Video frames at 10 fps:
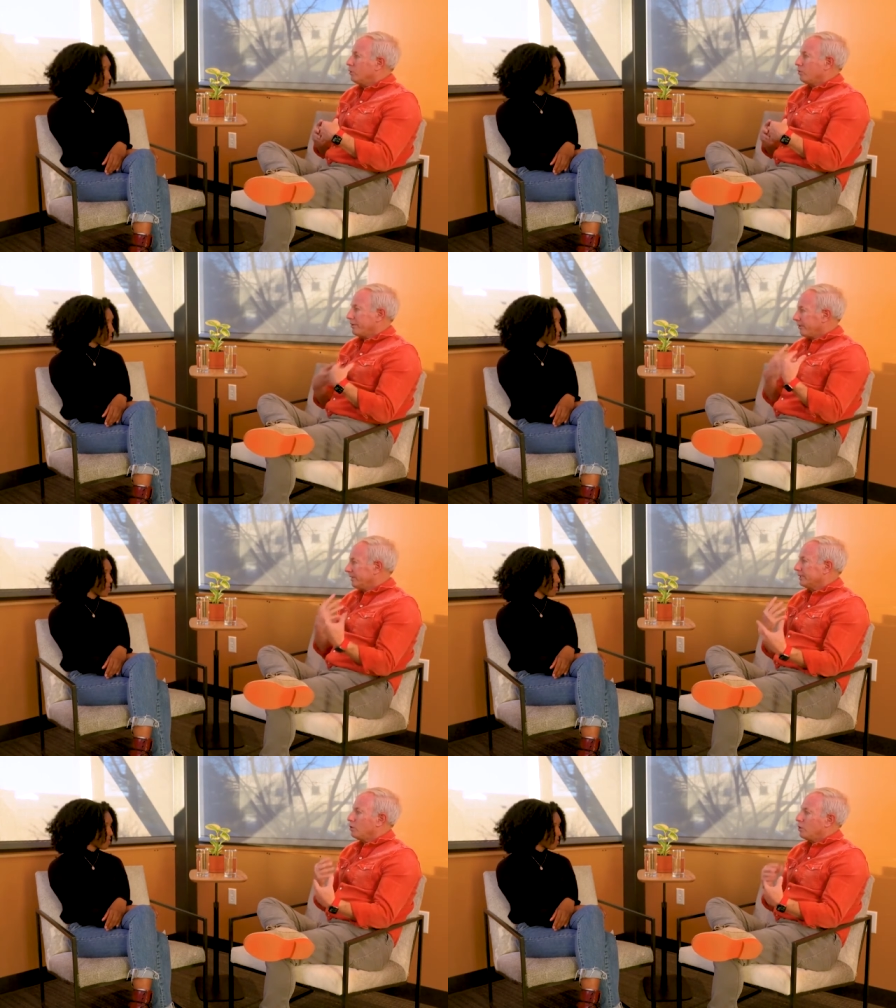where they're
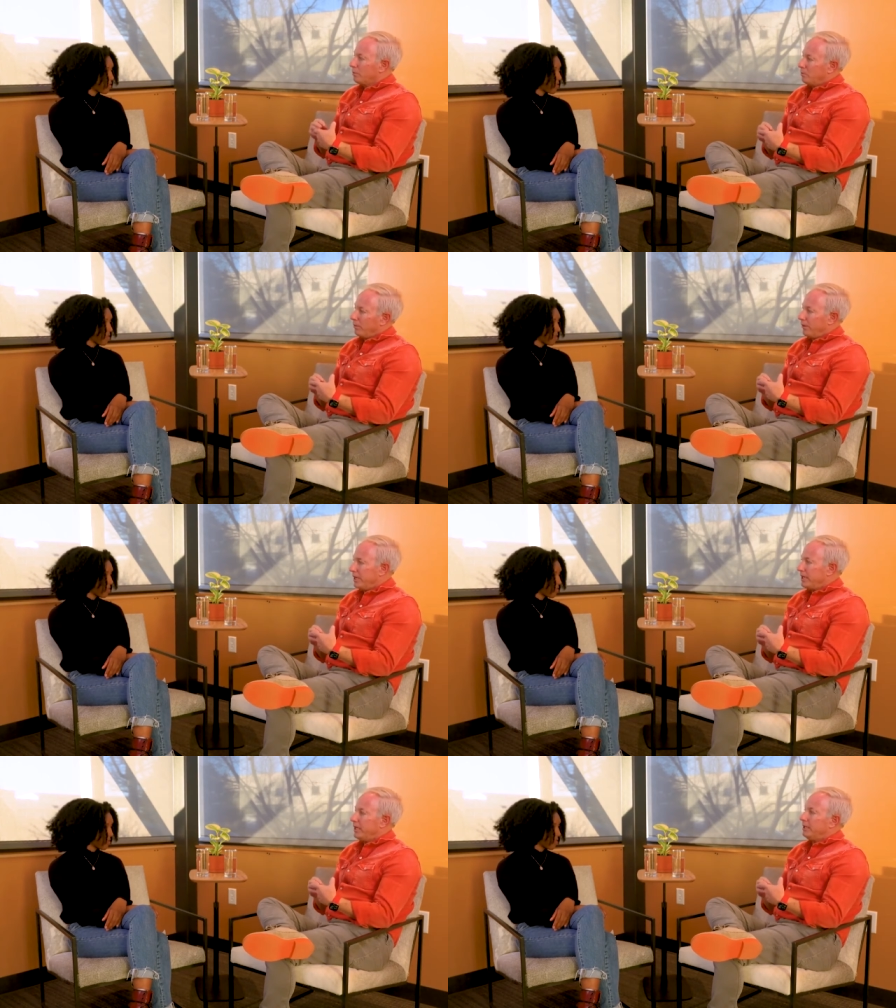
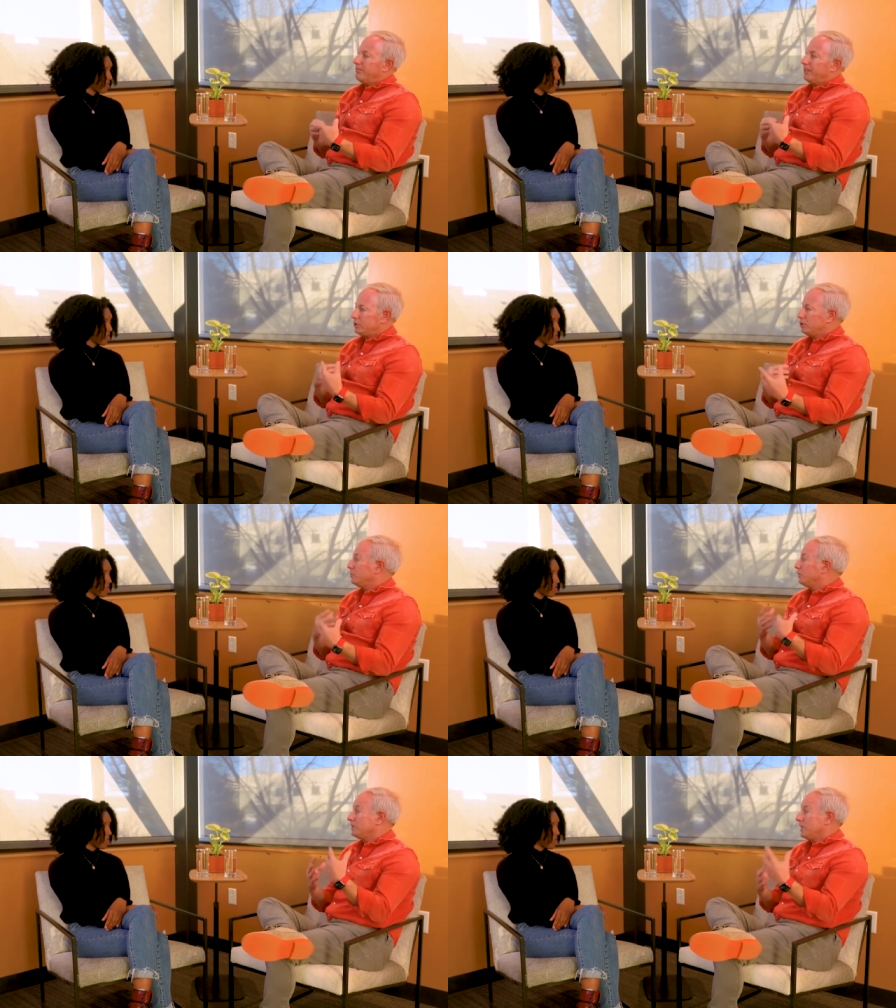incorporating
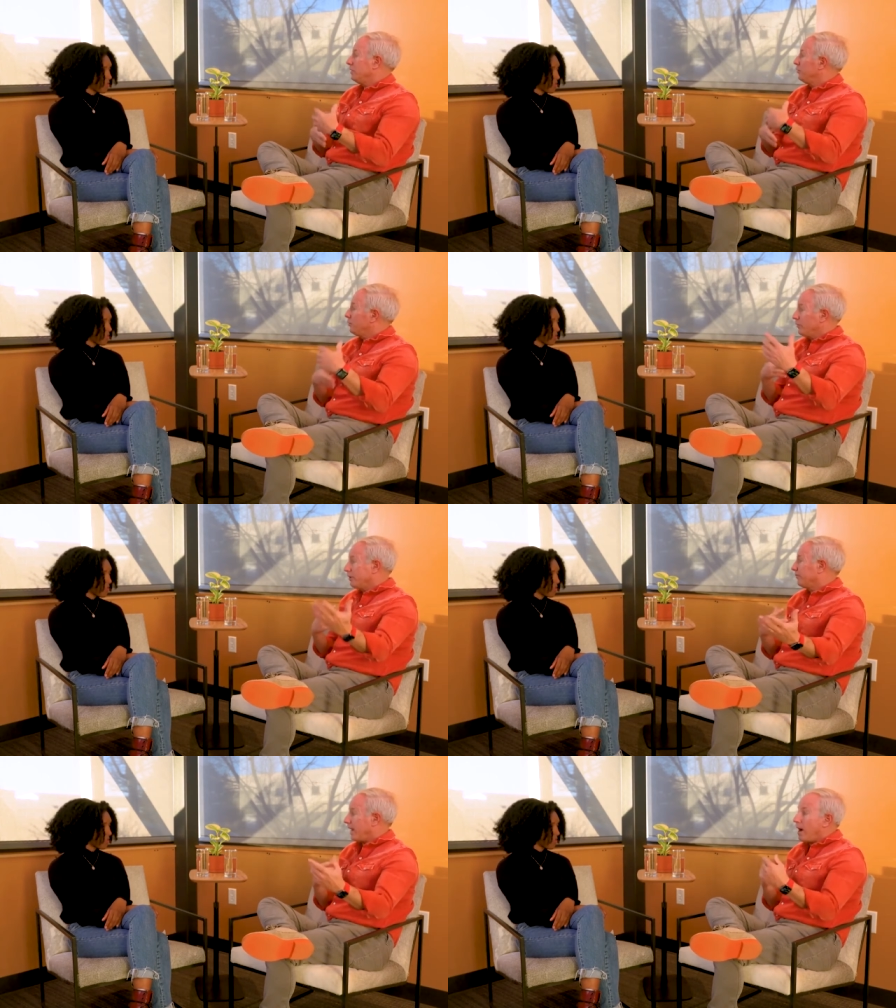vegetables into
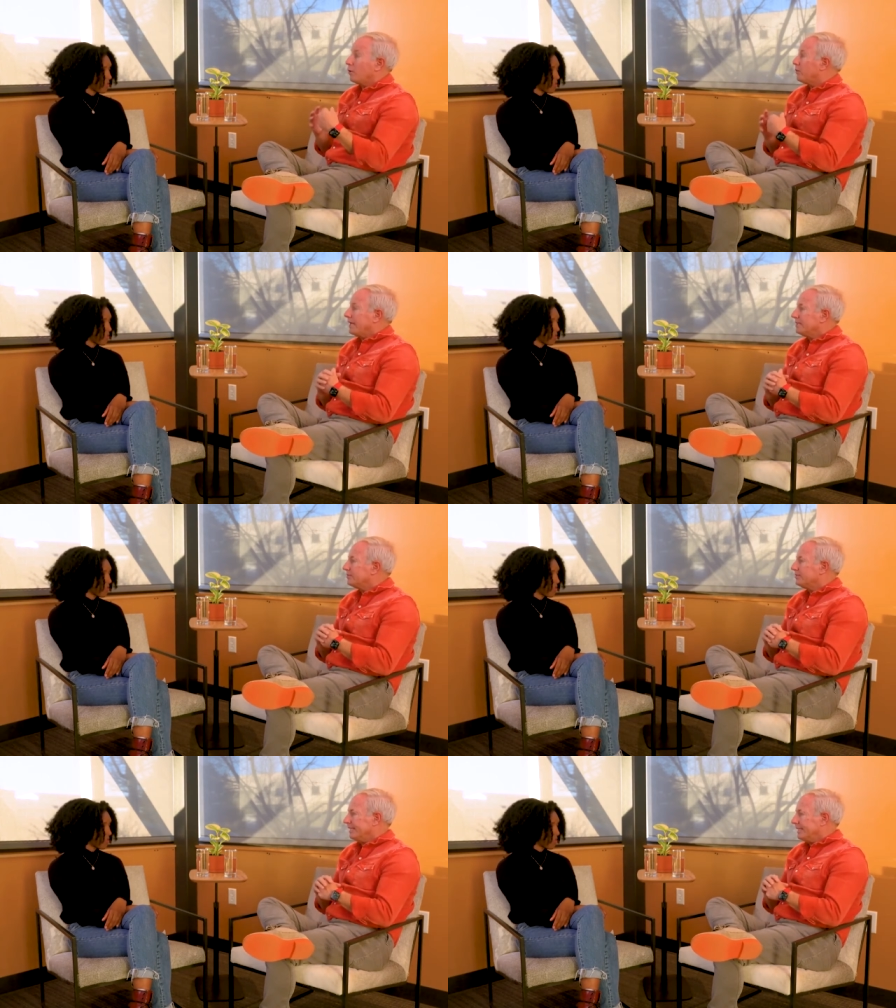their flower
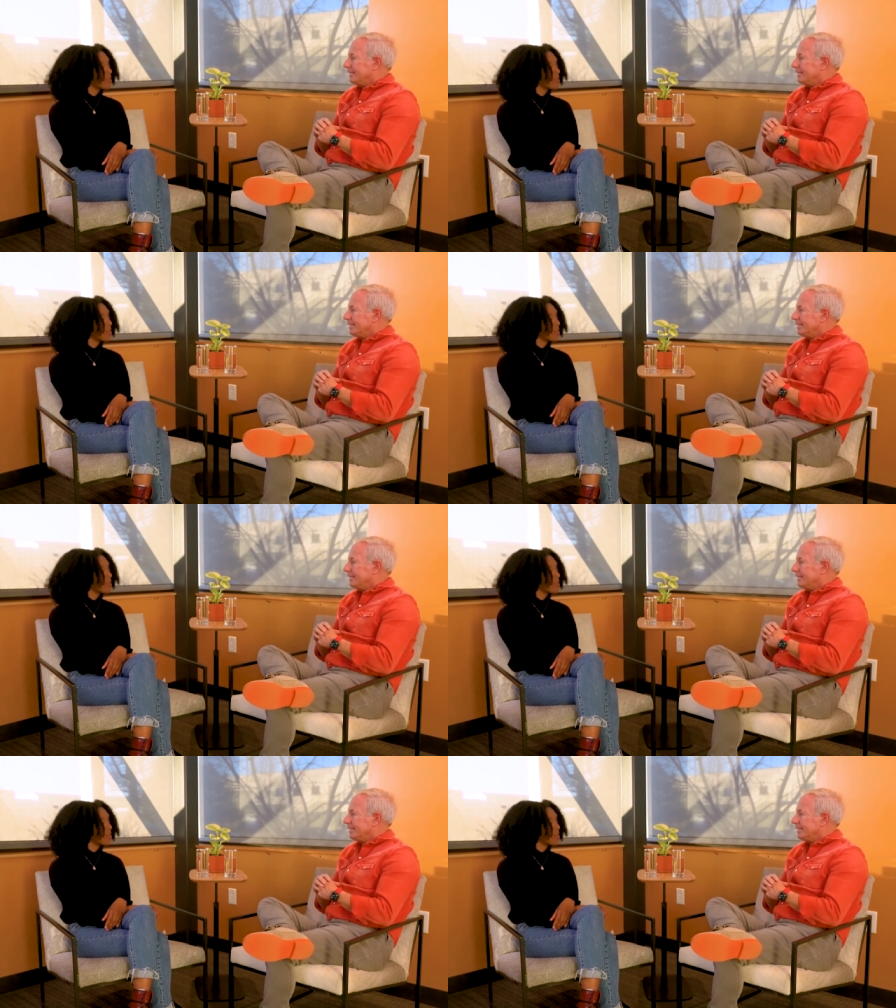beds.